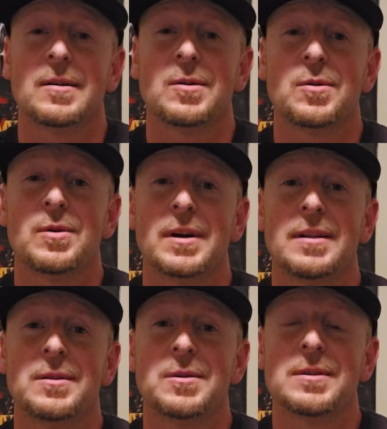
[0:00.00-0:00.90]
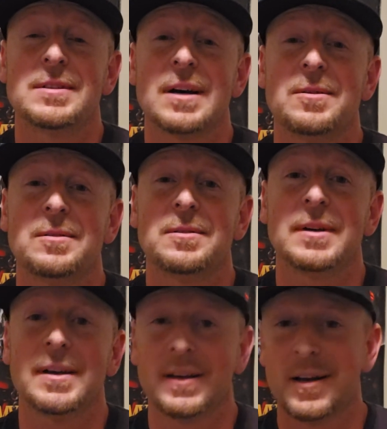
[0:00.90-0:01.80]
Cool Hand Luke is out,
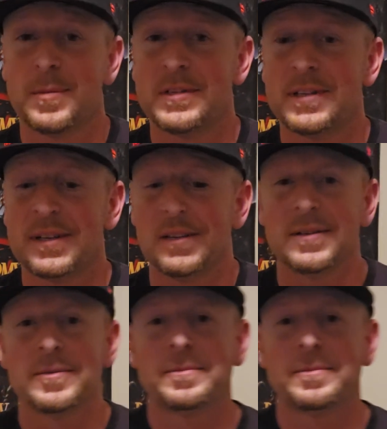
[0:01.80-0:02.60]
and I'll be seeing you.